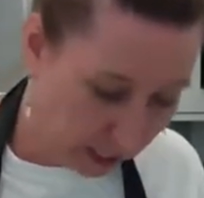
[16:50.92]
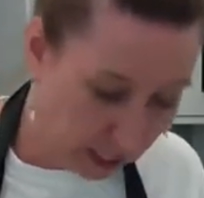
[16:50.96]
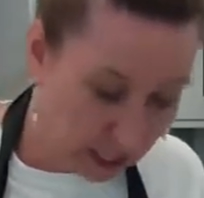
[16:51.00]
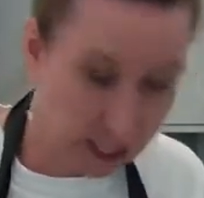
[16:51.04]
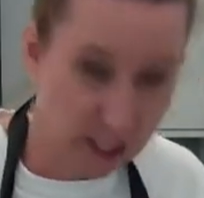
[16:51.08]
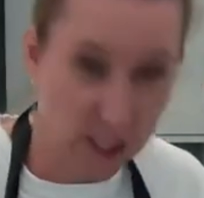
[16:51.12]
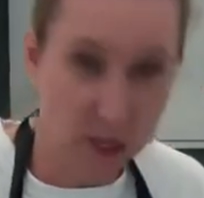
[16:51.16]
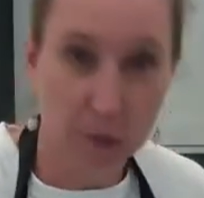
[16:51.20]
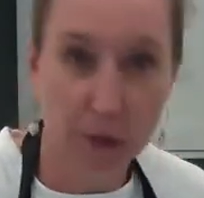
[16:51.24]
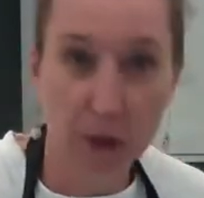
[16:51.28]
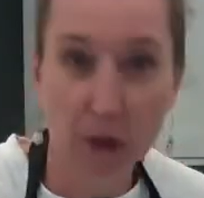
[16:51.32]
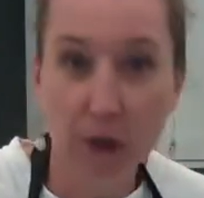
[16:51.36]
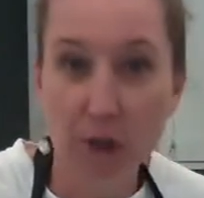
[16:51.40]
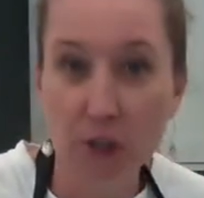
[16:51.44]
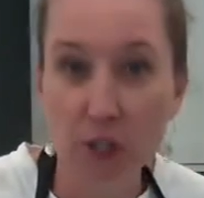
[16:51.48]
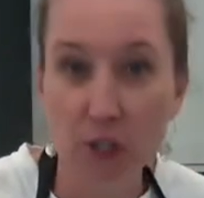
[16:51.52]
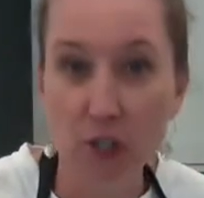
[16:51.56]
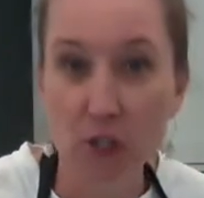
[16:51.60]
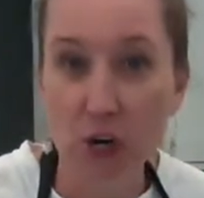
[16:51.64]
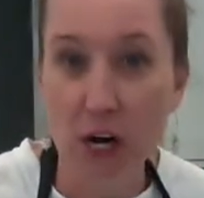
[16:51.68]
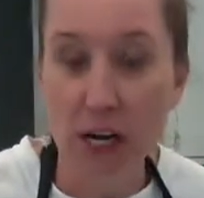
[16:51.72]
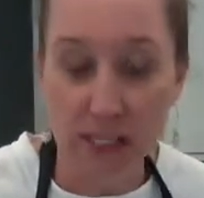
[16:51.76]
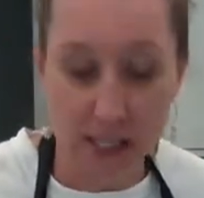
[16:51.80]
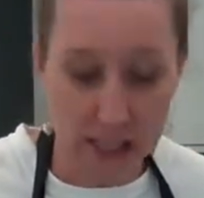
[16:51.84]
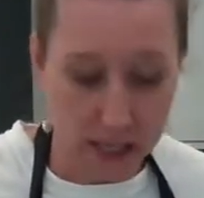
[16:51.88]
Some of your
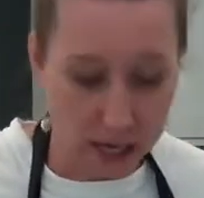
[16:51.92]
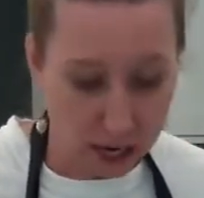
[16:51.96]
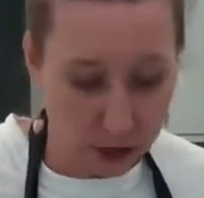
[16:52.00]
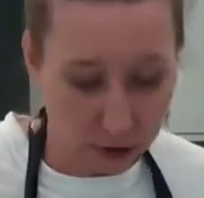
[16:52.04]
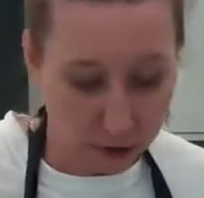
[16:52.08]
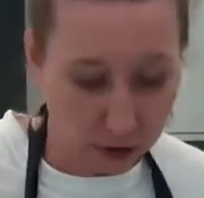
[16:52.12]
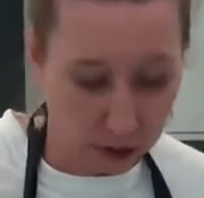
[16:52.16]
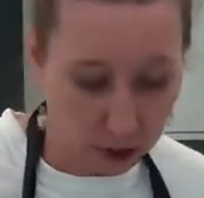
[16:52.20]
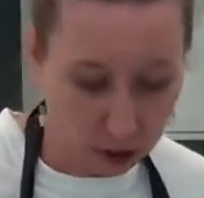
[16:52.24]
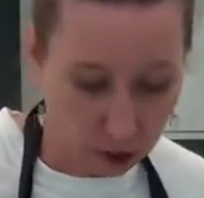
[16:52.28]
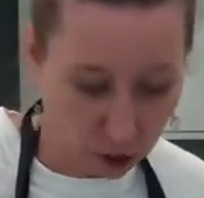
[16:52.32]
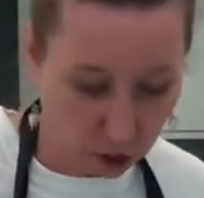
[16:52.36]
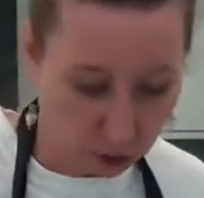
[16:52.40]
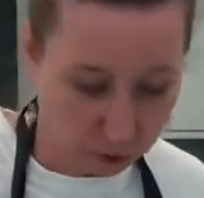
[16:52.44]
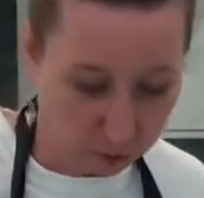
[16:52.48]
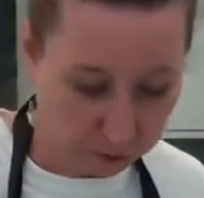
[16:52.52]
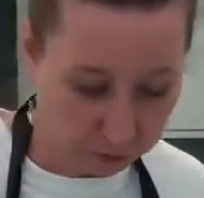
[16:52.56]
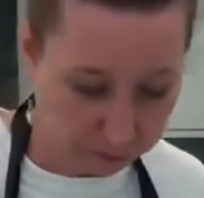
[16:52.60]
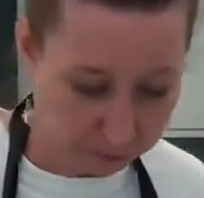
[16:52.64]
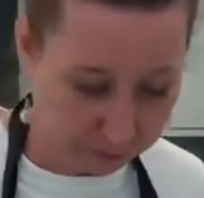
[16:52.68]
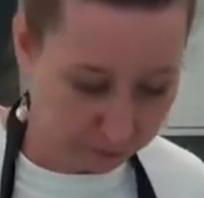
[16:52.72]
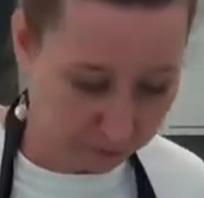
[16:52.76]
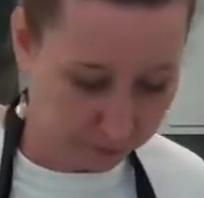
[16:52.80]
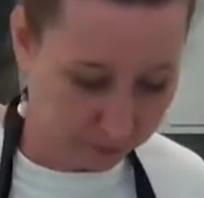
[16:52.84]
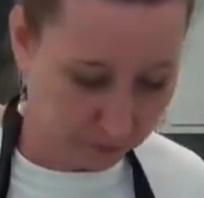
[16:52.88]
stress out, you know.
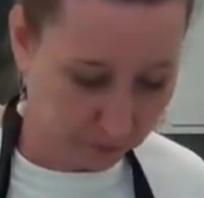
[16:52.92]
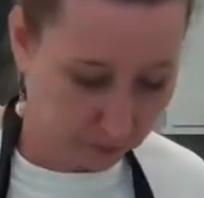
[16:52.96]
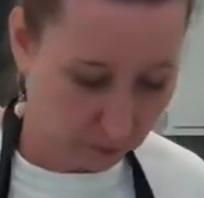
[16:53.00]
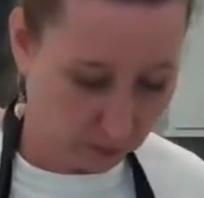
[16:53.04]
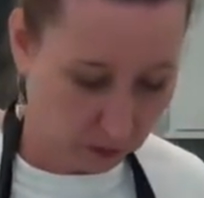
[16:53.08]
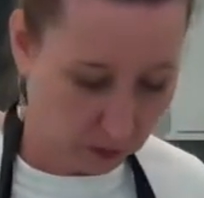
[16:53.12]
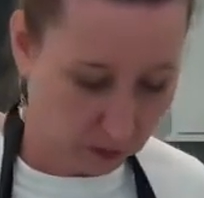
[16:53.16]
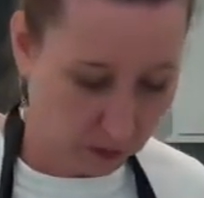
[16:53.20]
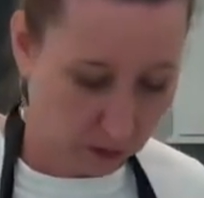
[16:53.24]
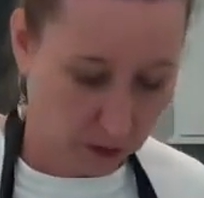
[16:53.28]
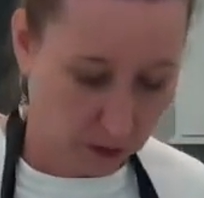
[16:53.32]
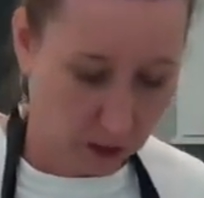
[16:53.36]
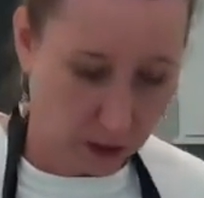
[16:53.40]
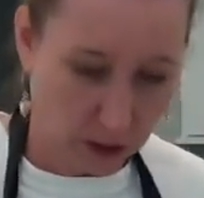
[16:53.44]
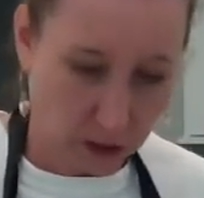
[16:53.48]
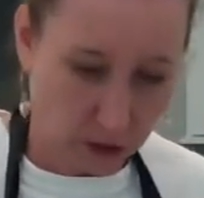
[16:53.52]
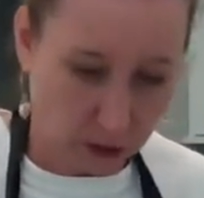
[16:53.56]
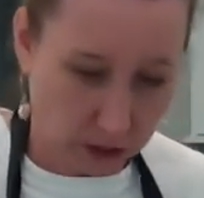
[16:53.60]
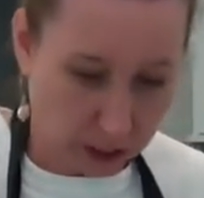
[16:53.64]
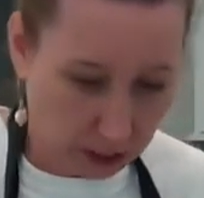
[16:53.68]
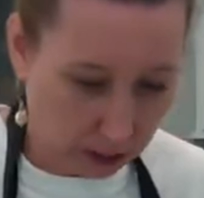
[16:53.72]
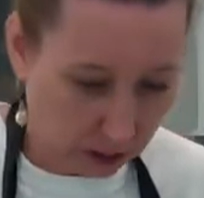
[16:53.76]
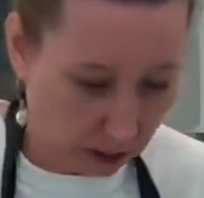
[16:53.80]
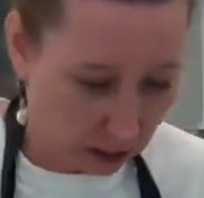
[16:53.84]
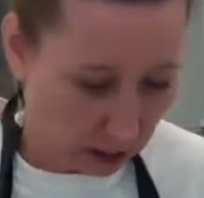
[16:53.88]
All right,
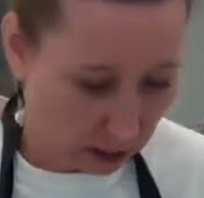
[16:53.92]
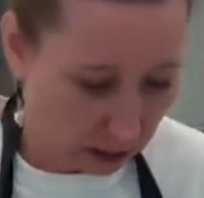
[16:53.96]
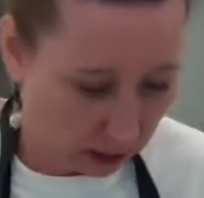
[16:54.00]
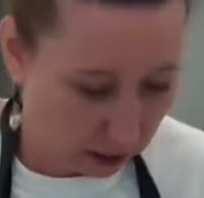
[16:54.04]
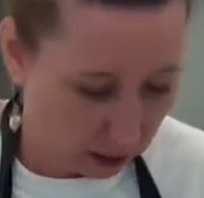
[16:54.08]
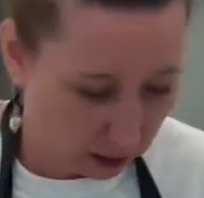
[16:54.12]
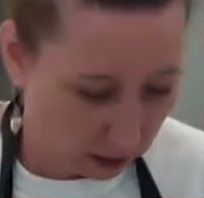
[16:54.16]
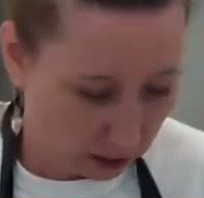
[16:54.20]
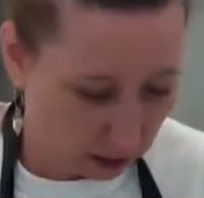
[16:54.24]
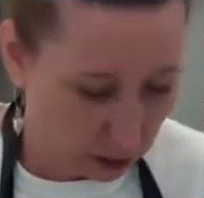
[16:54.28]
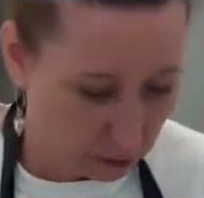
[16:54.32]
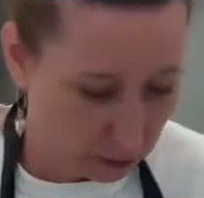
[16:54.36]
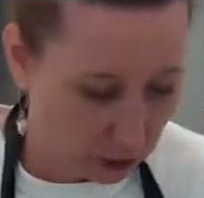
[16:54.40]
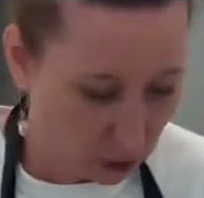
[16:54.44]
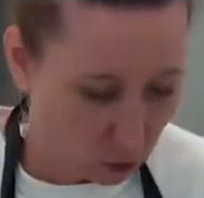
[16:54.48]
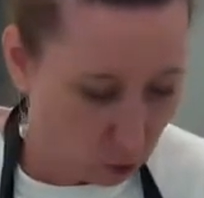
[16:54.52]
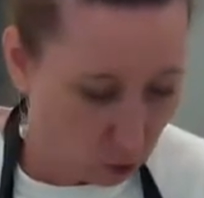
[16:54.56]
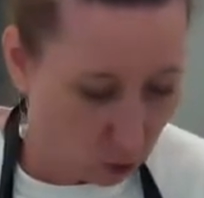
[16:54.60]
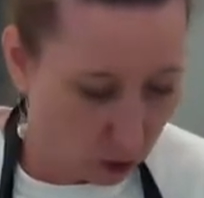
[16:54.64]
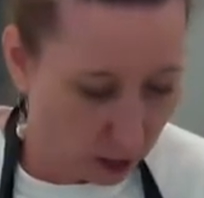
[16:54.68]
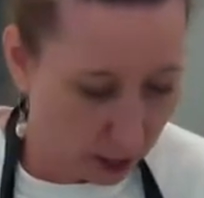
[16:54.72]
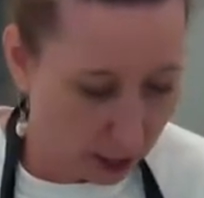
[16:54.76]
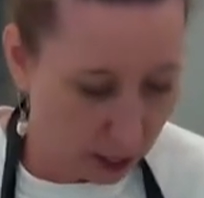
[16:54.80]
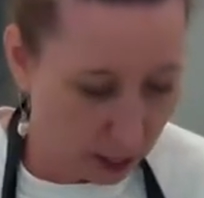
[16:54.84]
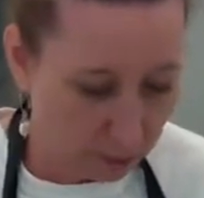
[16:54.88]
and let me
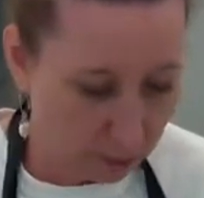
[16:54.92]
wipe.